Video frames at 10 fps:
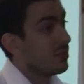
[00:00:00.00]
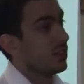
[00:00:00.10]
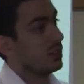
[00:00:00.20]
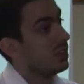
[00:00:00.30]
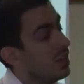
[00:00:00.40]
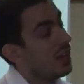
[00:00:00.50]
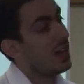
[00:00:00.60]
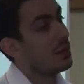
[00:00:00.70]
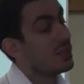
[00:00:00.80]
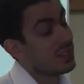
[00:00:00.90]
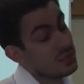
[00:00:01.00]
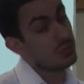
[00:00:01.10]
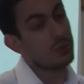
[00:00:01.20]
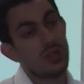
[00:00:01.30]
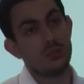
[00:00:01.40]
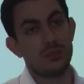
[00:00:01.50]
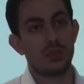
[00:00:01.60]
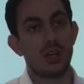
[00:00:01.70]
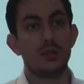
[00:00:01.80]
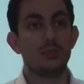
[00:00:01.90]
evil. And that's a problem.
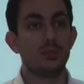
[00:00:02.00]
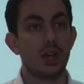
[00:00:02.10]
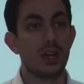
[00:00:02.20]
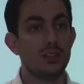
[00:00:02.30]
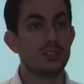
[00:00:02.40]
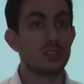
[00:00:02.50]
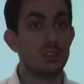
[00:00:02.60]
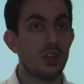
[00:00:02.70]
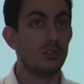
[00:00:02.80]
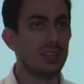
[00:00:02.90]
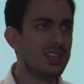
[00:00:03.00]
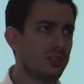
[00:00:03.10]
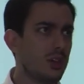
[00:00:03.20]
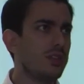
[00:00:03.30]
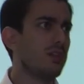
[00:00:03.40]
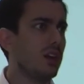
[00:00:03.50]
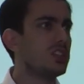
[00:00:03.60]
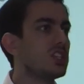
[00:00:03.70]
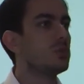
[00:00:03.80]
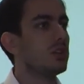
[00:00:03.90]
And even though there are
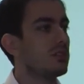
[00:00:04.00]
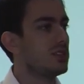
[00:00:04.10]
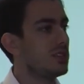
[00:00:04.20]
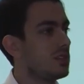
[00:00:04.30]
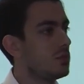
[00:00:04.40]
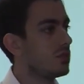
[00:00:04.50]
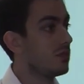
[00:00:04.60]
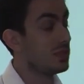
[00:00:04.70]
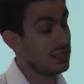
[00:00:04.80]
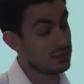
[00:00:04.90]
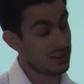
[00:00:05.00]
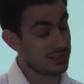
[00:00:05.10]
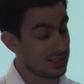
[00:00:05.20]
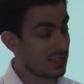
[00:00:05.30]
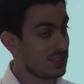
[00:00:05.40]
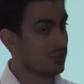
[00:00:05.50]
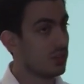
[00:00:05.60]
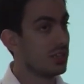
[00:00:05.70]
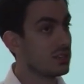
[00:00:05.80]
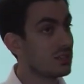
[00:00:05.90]
legitimate criticisms and things around synthetic
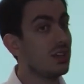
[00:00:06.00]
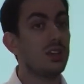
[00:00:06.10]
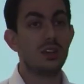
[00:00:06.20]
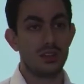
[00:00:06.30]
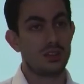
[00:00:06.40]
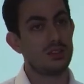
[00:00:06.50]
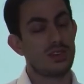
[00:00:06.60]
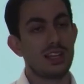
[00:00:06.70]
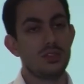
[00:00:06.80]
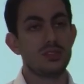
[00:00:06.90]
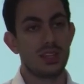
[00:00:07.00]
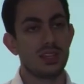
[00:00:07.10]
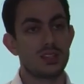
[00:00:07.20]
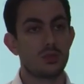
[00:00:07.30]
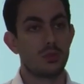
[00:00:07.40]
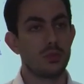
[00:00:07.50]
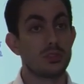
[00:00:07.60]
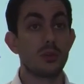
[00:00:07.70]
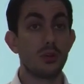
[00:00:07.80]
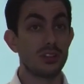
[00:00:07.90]
phonics, the values thing is a problem.
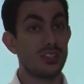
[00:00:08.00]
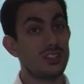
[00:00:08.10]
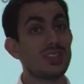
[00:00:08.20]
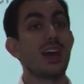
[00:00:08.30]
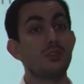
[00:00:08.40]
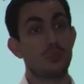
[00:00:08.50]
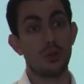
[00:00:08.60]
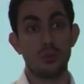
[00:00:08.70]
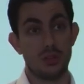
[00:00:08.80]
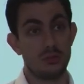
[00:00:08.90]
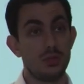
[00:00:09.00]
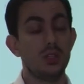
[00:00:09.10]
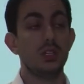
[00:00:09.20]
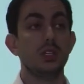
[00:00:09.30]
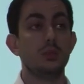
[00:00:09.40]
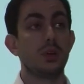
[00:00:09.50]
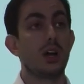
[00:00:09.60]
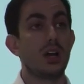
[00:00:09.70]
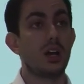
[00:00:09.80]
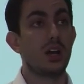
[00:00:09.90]
So politicians have a problem, but
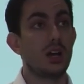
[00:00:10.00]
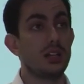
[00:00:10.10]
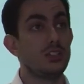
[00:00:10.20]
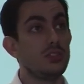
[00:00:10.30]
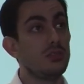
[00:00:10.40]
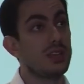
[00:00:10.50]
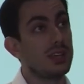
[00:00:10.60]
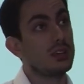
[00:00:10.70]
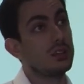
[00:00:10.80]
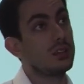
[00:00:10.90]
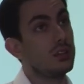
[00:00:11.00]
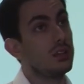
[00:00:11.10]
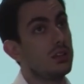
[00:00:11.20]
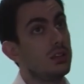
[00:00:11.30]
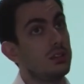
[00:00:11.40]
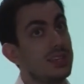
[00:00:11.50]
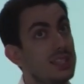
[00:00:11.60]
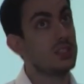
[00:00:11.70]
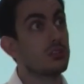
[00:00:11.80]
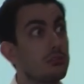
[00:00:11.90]
I do think they need to